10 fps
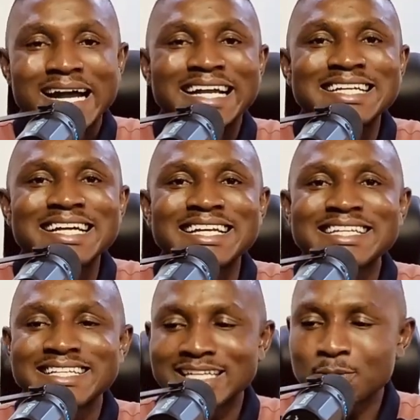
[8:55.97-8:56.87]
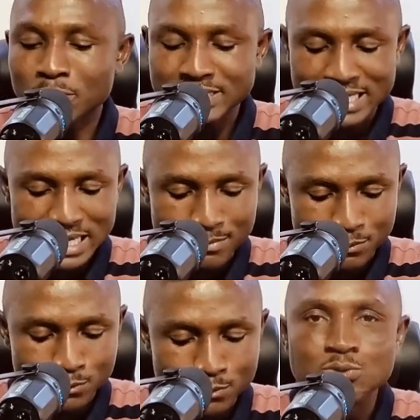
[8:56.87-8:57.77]
and then he was
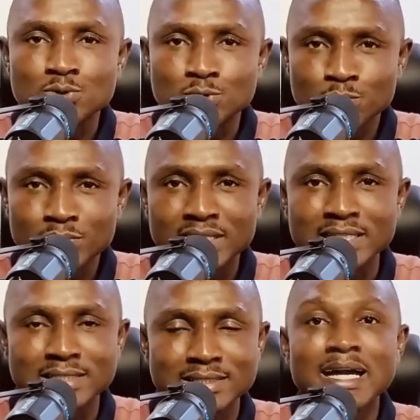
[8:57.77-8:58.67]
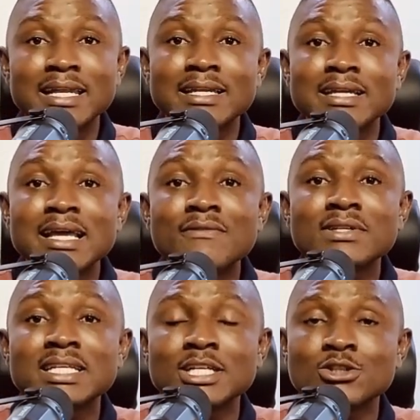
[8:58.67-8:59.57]
able to do things, and everything he